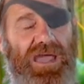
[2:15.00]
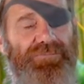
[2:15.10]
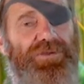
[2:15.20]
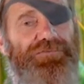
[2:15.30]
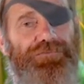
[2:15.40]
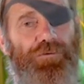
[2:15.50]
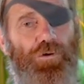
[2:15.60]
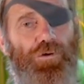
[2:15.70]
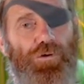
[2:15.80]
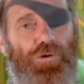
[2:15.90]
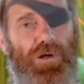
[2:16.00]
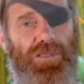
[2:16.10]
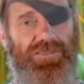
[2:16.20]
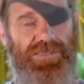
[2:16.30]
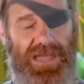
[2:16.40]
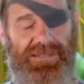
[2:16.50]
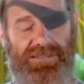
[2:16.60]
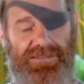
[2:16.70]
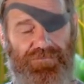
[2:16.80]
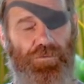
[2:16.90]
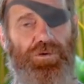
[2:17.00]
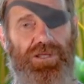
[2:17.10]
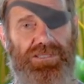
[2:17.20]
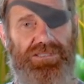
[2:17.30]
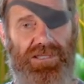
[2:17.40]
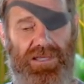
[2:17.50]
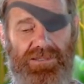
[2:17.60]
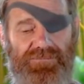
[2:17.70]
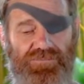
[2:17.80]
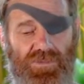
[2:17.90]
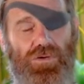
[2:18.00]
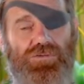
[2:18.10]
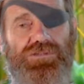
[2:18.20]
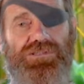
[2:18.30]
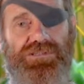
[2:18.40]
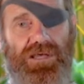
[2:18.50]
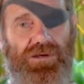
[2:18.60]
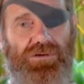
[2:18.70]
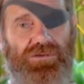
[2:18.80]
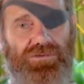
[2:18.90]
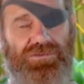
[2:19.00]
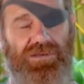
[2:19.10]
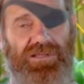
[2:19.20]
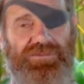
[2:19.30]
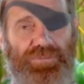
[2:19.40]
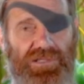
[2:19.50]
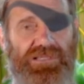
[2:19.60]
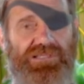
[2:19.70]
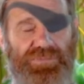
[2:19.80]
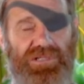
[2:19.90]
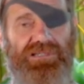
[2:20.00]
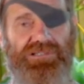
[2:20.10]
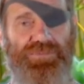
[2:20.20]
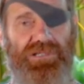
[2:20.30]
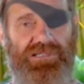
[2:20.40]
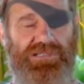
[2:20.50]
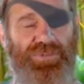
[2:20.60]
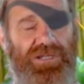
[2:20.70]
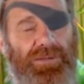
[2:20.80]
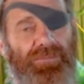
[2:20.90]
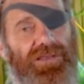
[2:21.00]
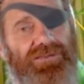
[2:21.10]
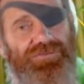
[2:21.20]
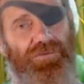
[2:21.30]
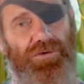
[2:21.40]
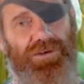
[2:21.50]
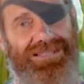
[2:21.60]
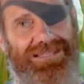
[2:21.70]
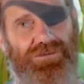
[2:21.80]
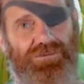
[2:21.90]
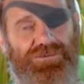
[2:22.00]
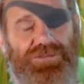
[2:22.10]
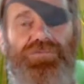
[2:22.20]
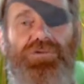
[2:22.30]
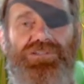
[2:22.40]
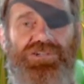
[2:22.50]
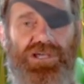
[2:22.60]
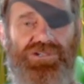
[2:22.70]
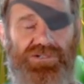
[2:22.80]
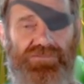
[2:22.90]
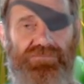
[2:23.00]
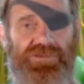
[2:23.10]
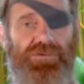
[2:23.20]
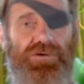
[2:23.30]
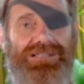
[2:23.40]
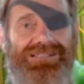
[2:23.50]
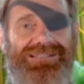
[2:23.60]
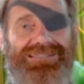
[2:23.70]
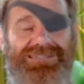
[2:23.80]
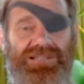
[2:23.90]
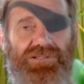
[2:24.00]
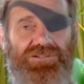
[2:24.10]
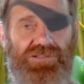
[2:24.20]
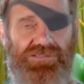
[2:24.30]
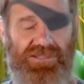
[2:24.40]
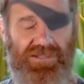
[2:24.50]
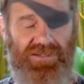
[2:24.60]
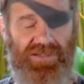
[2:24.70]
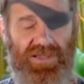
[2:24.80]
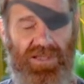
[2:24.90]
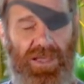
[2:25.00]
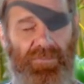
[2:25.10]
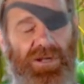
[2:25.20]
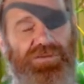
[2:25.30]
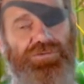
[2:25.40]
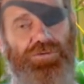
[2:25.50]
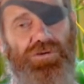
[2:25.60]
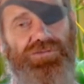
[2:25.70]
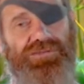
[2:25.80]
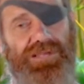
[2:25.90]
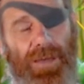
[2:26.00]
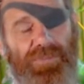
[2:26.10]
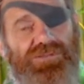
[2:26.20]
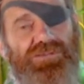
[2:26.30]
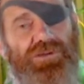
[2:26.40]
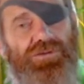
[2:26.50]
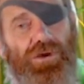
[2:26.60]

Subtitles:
And before that 14th day, all the cells are splitting, but there's very little differentiation. There's very little intelligence in it. But as soon as this happens and the